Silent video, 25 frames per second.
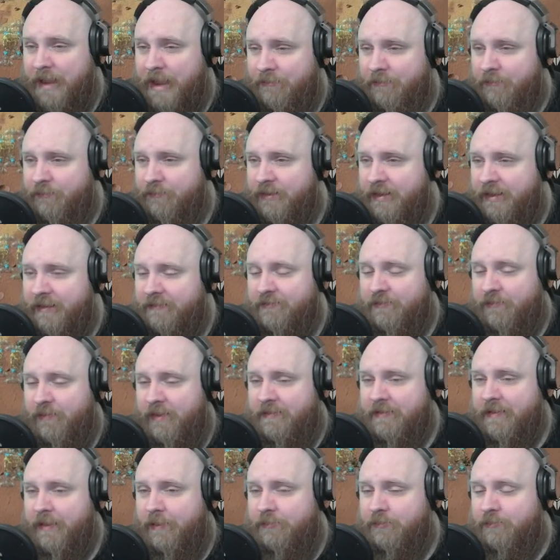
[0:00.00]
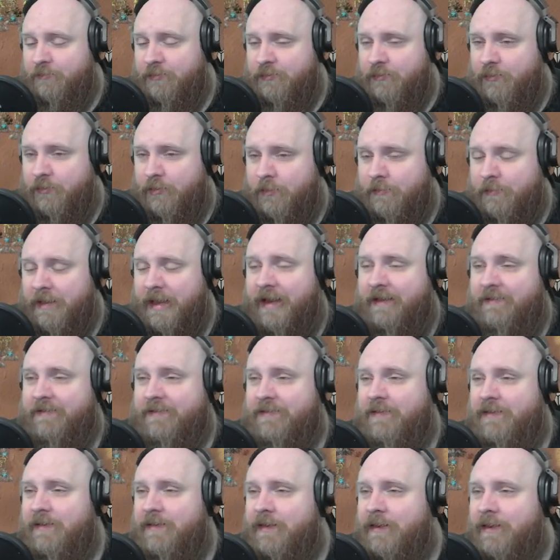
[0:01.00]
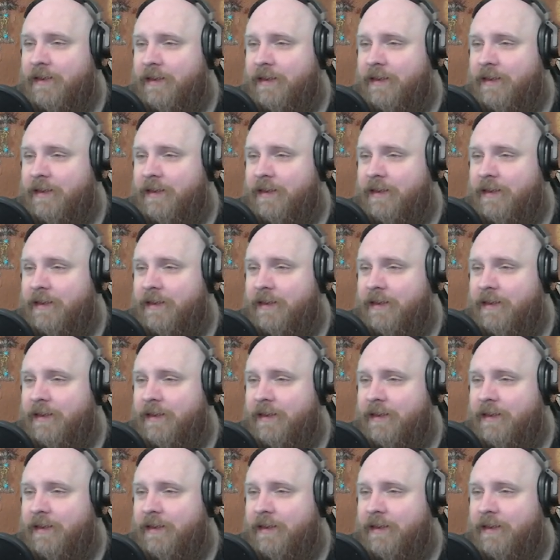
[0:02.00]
Everything gets cracked down to petroleum gas